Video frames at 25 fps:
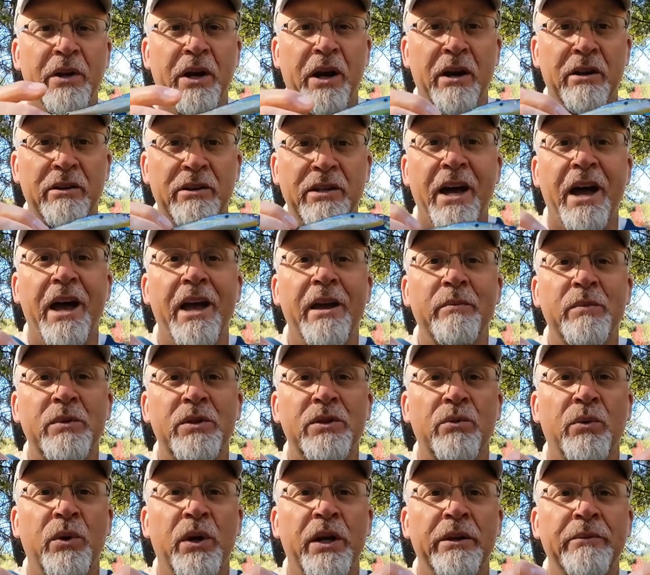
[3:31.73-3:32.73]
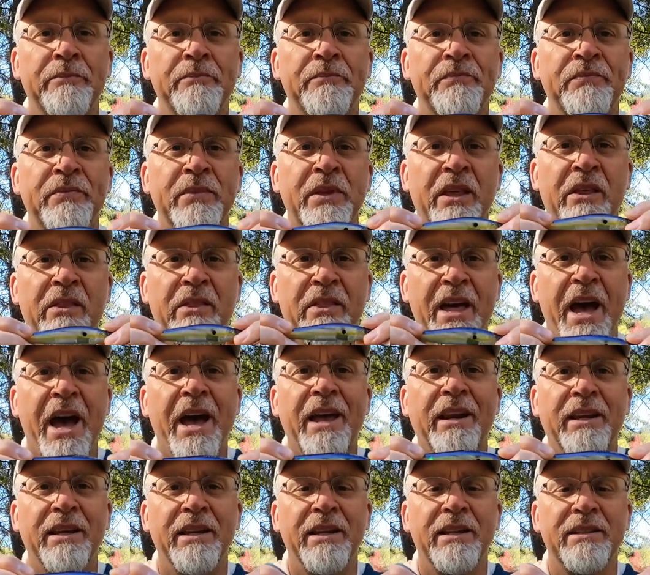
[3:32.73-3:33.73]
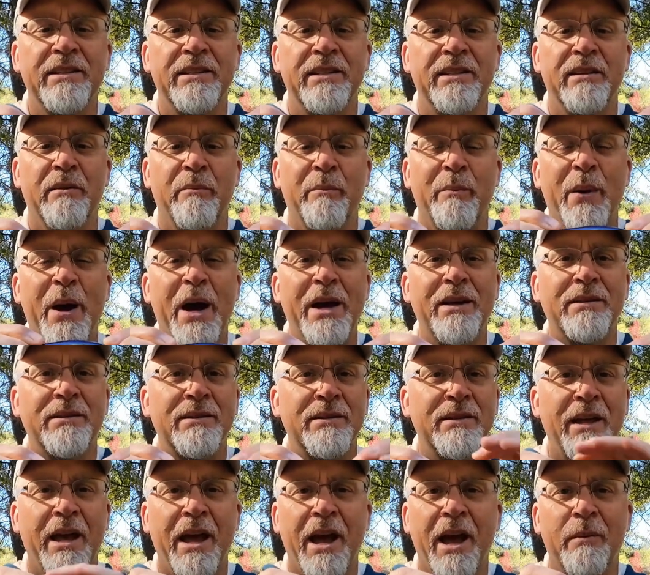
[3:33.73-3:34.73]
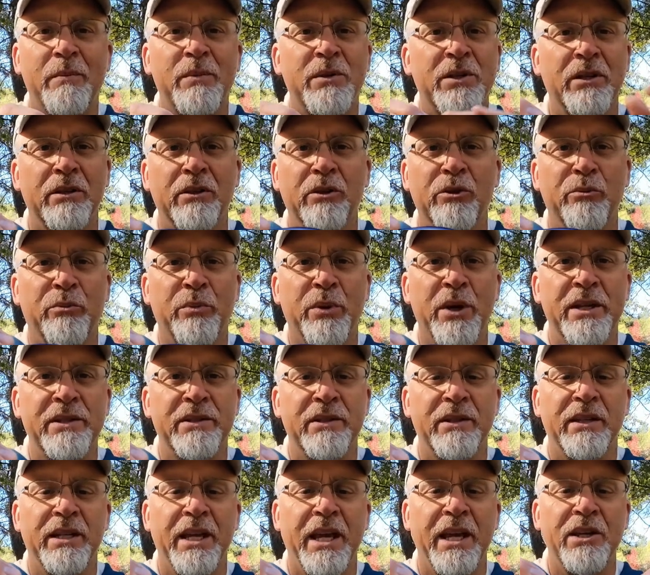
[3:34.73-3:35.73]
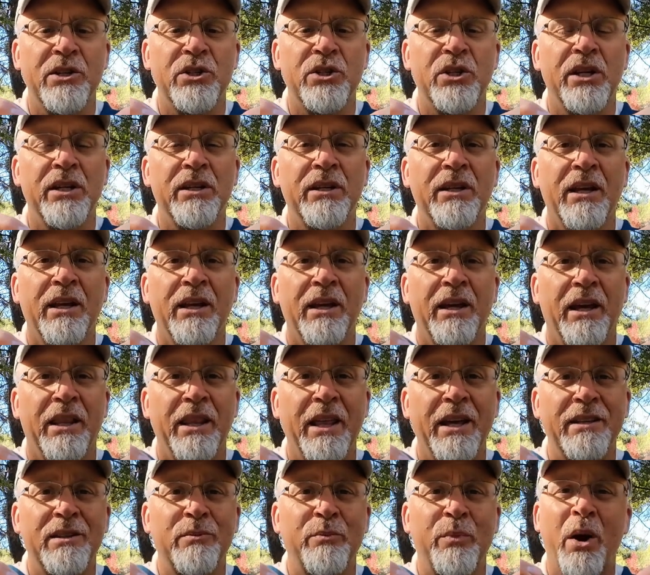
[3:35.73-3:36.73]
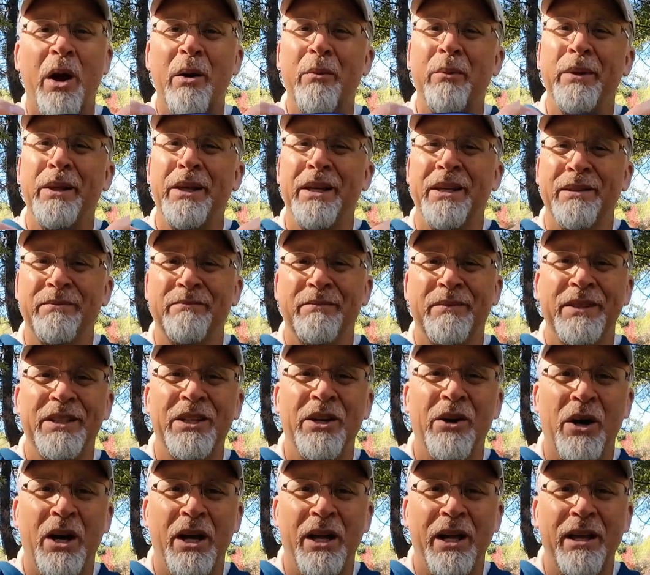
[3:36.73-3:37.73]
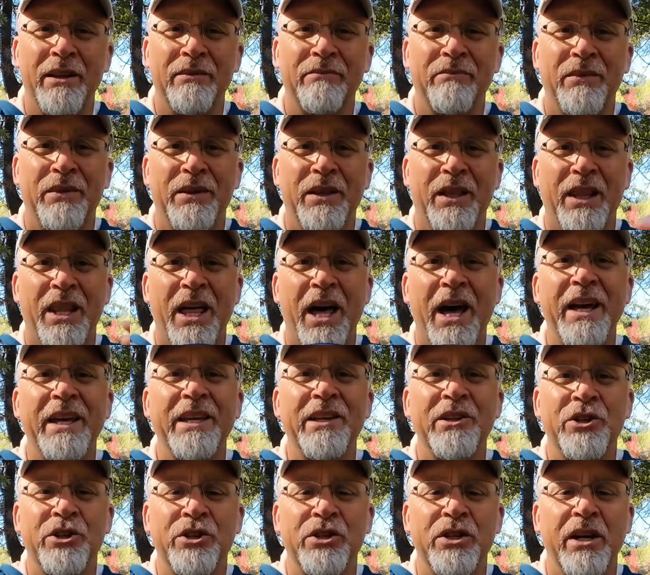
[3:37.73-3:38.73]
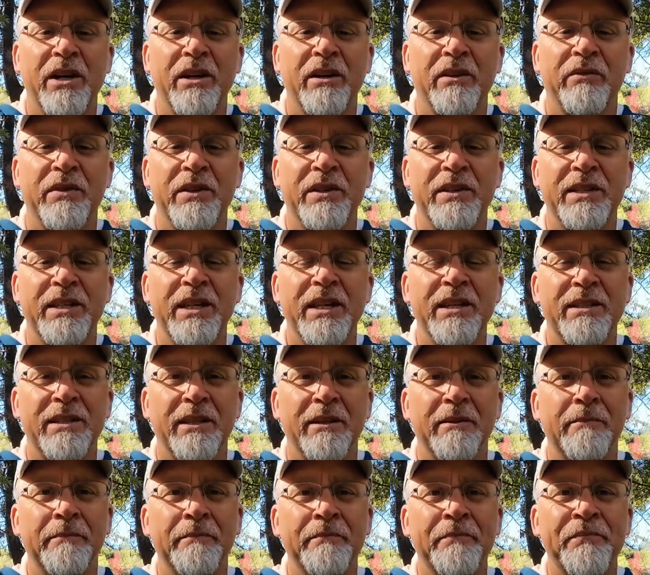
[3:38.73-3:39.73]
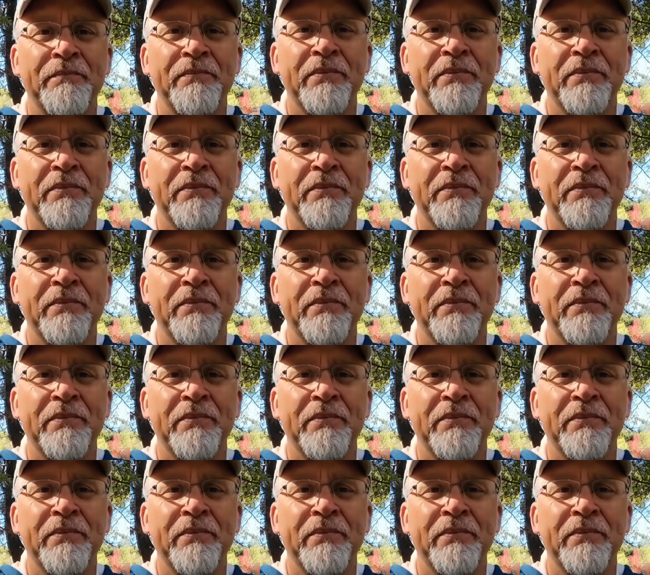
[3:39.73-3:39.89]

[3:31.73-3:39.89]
There are times when that is the best absolute presentation and that's probably a you know a, the lion's share of the season